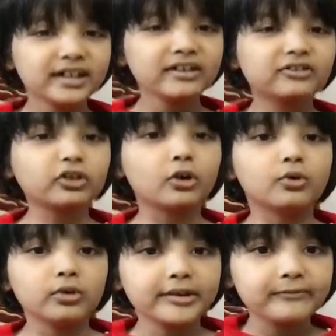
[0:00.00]

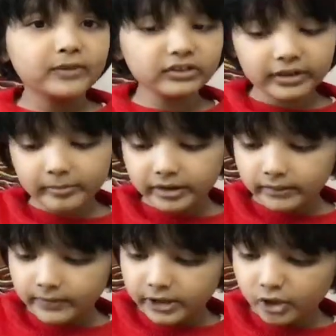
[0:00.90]
So first I'm gonna
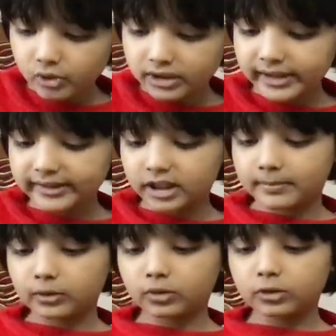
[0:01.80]
very quickly tell
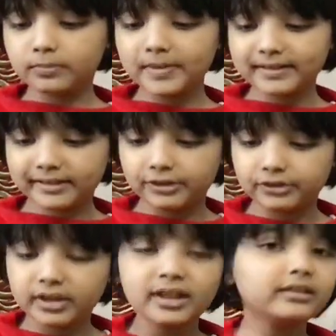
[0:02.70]
about all the pieces.